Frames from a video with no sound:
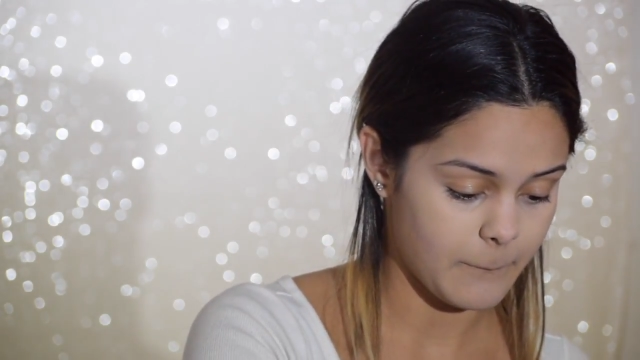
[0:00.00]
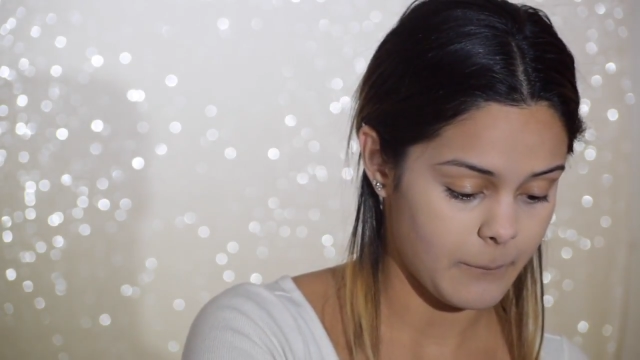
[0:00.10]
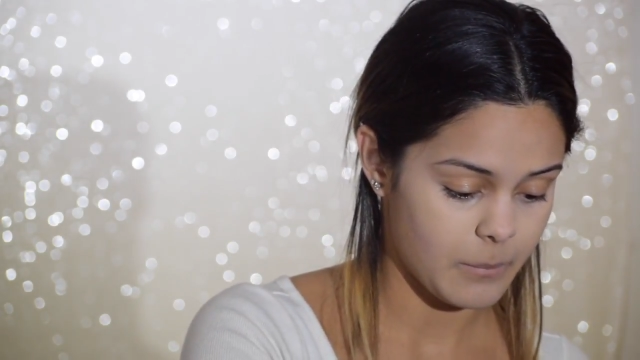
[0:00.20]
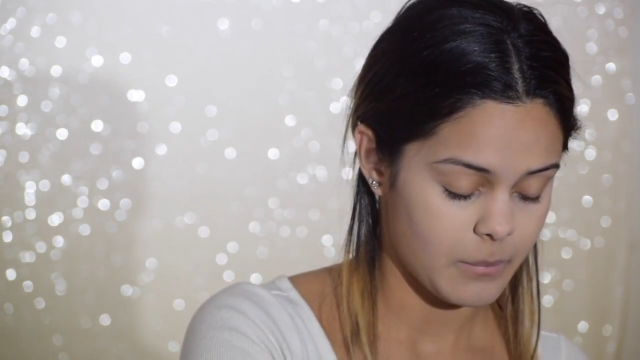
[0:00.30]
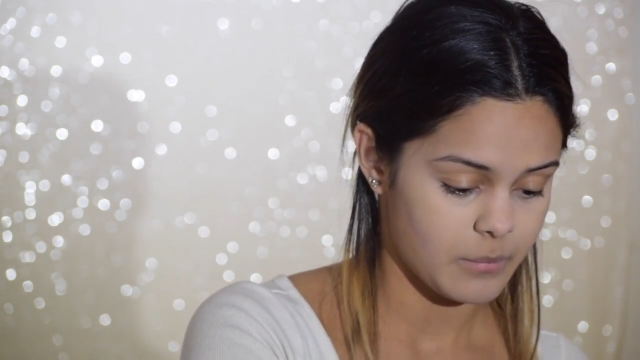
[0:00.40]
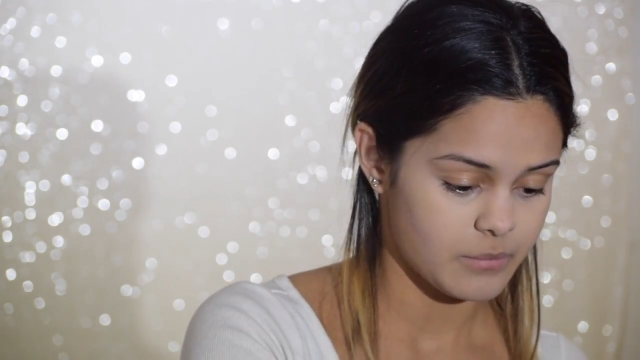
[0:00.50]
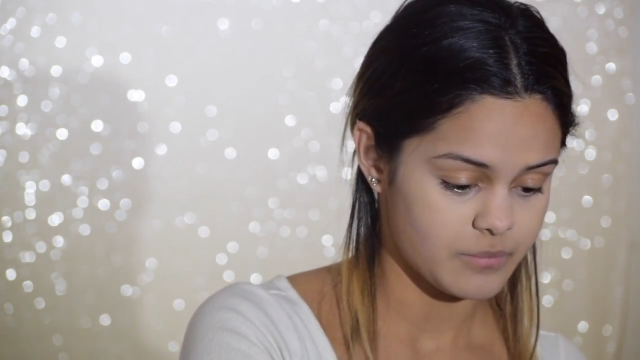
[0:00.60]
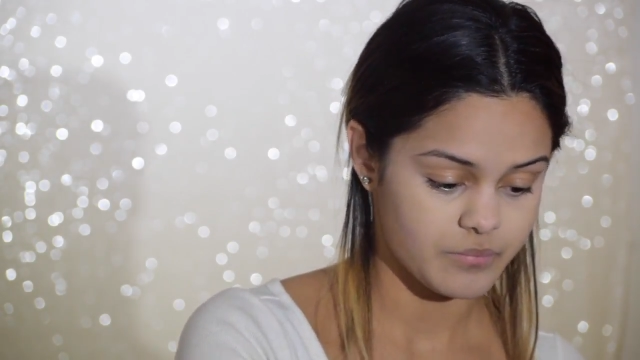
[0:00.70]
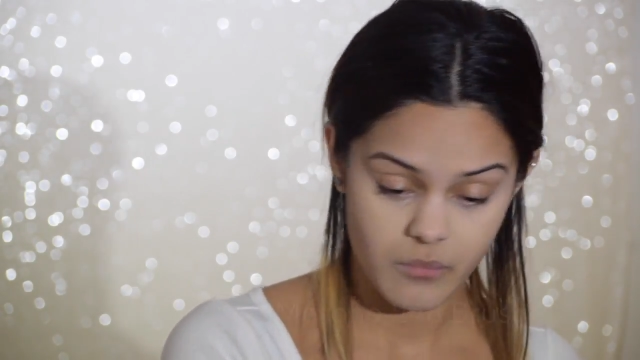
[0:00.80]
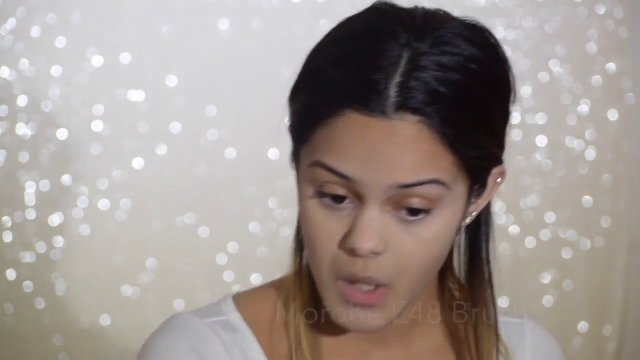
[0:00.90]
blend
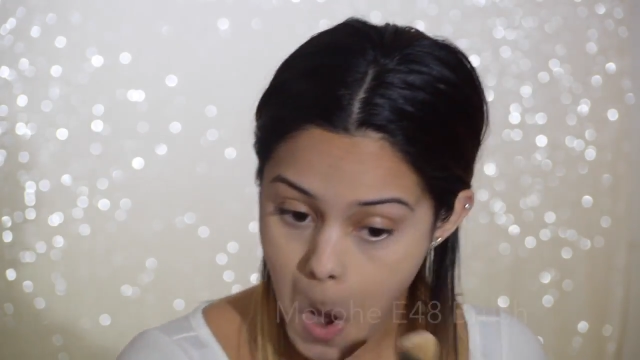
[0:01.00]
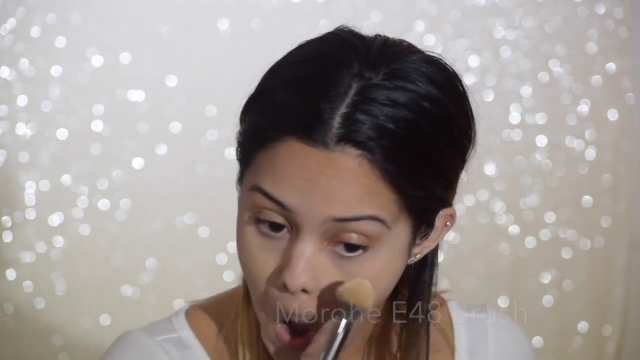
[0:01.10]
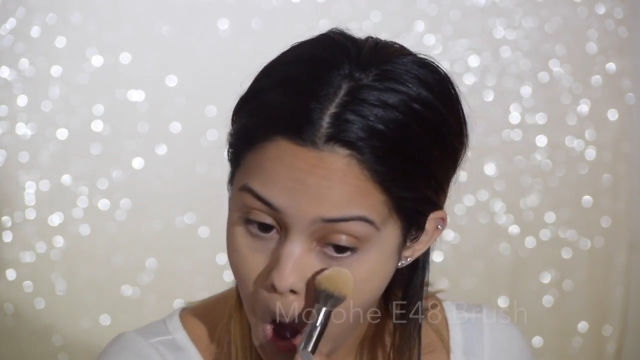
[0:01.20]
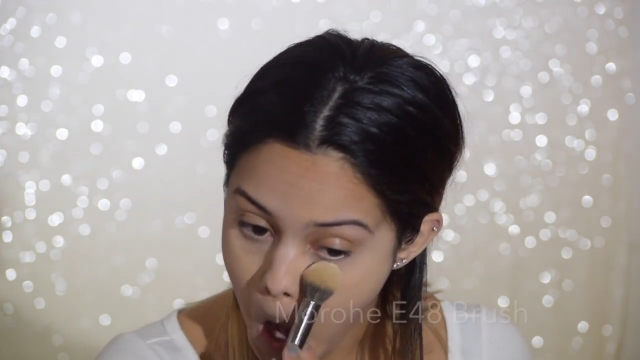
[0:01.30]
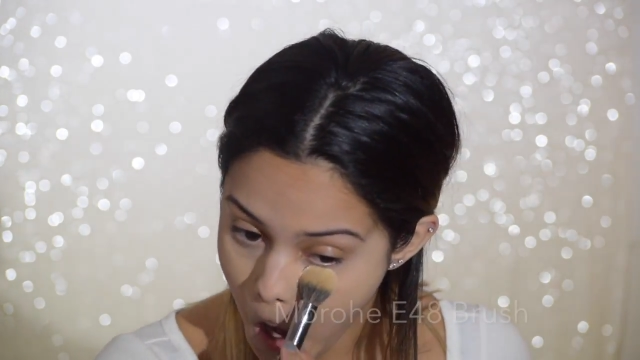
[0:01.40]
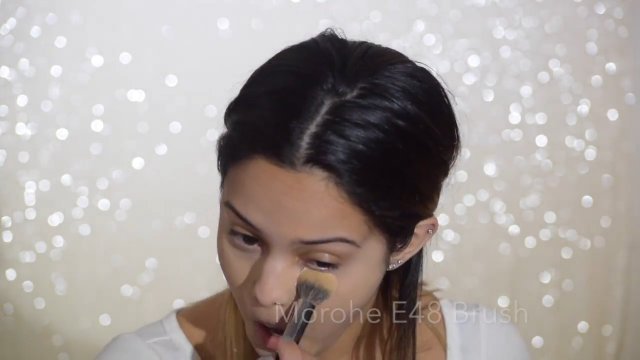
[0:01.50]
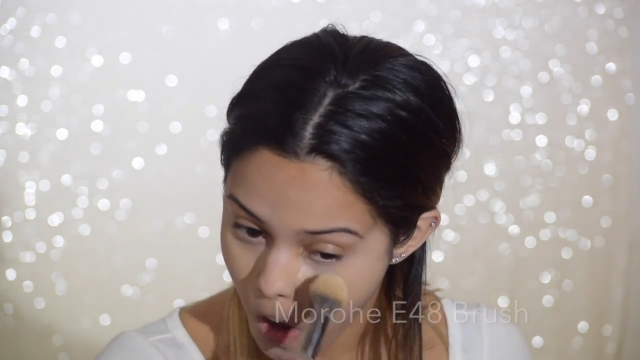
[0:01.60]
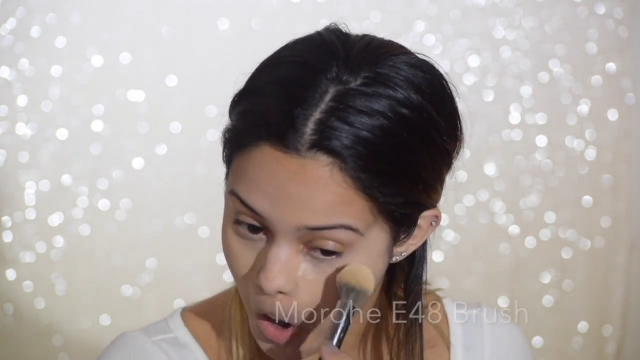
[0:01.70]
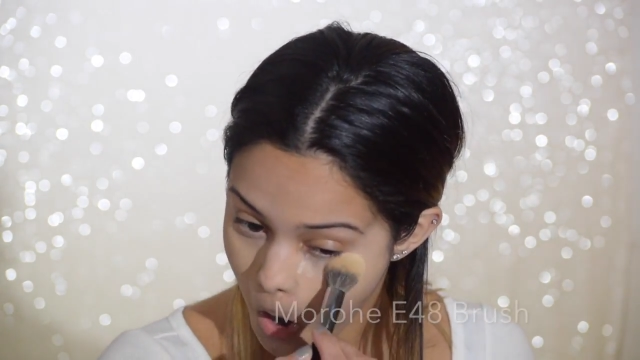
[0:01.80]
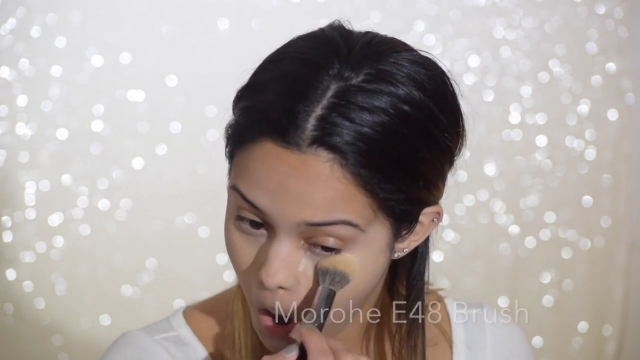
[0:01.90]
out my
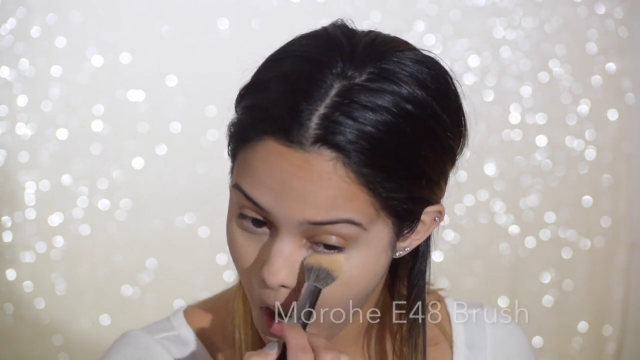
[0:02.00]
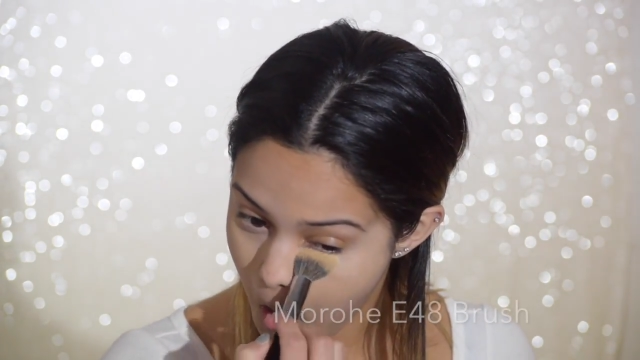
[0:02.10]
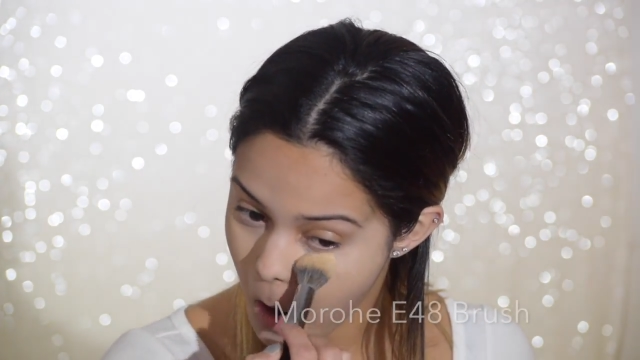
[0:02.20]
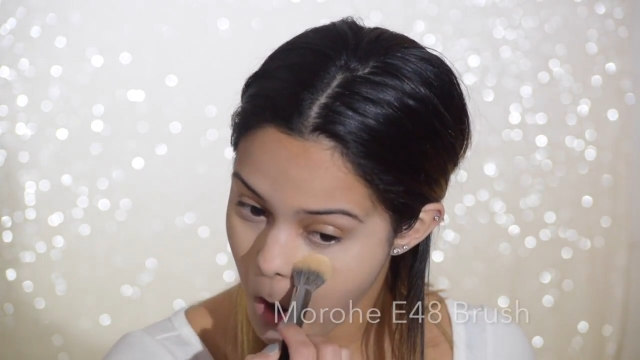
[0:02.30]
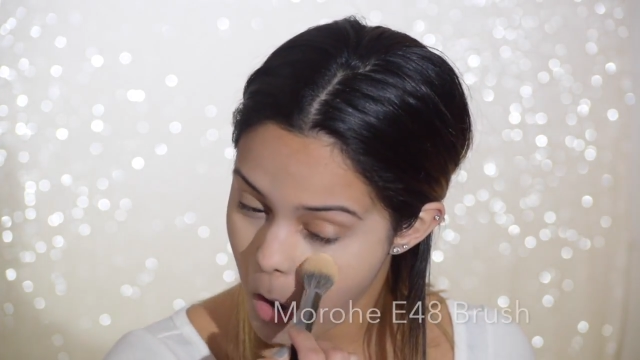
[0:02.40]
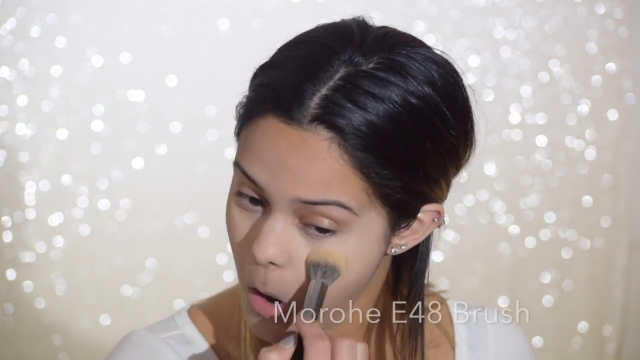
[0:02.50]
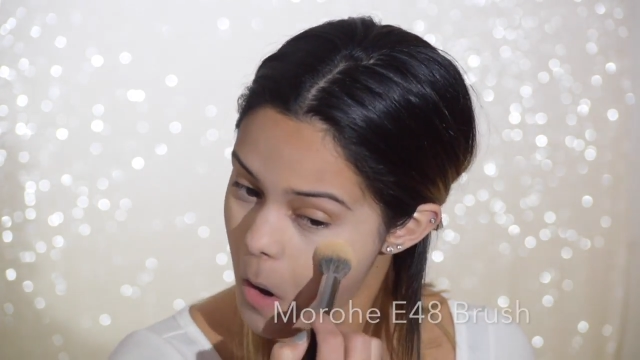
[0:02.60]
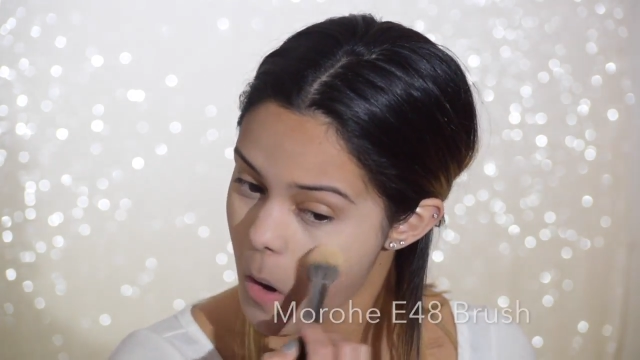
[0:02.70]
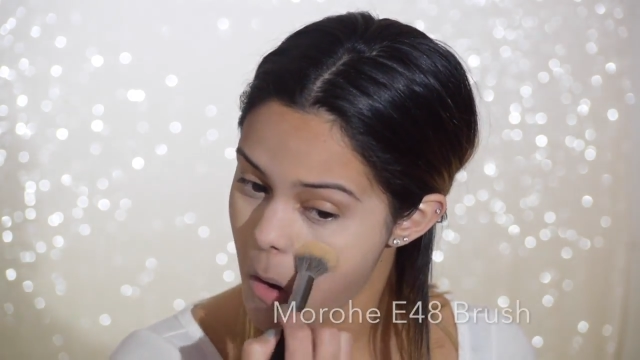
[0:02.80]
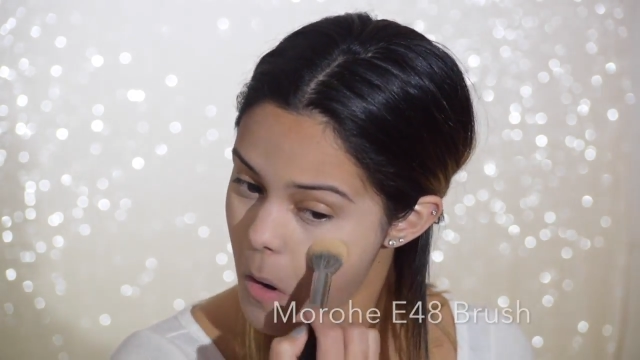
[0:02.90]
concealer a little
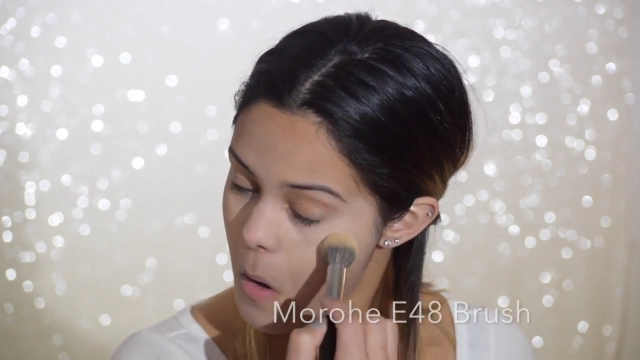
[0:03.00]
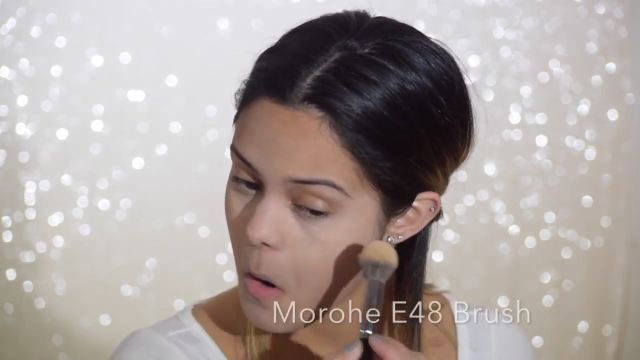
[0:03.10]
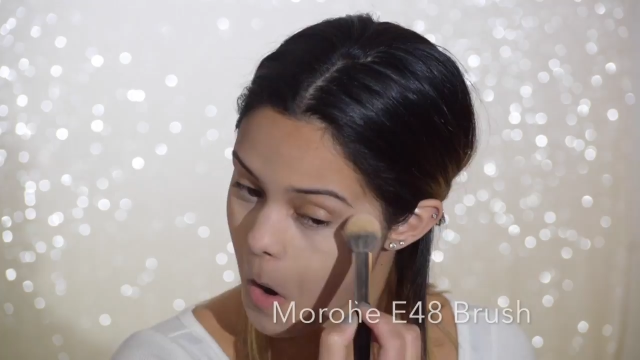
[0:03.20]
bit more